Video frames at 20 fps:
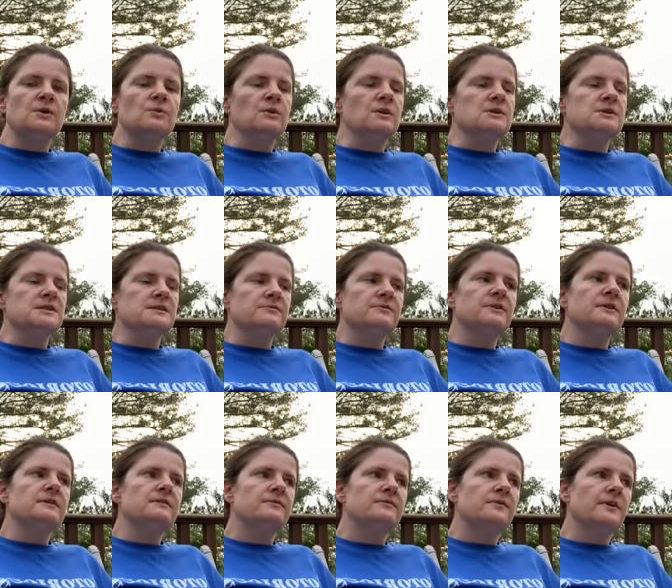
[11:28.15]
who are
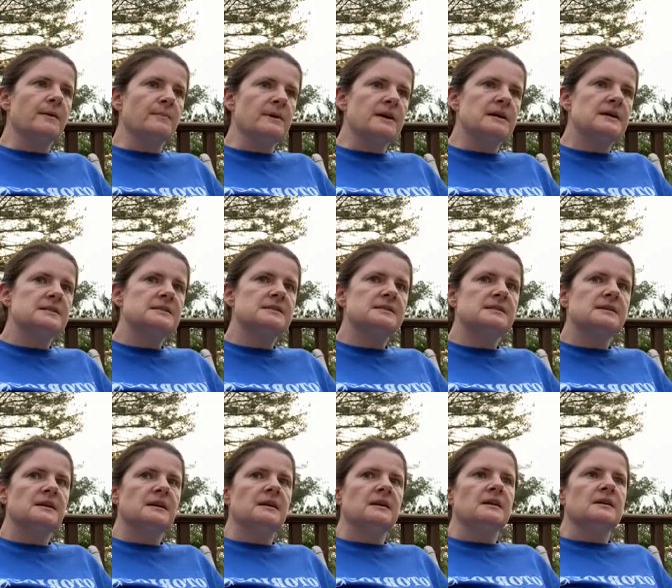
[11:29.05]
different from us
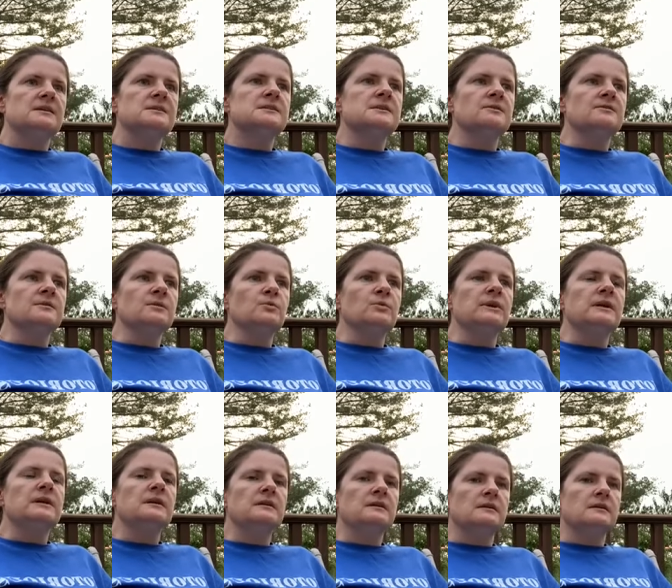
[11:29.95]
so that
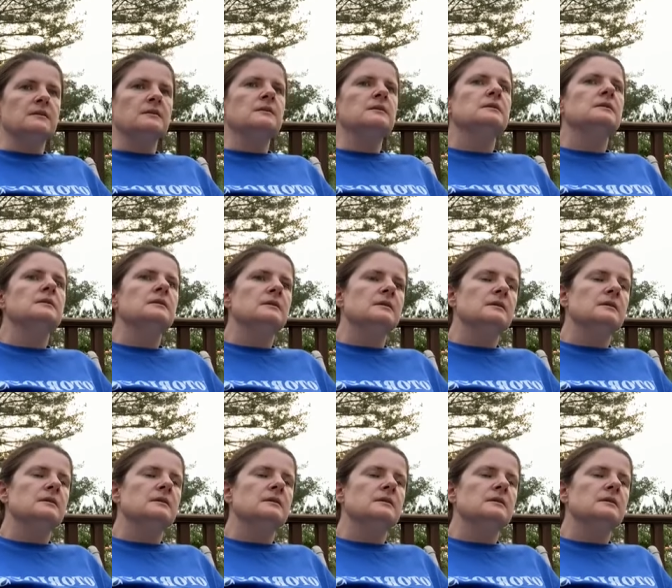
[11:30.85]
we can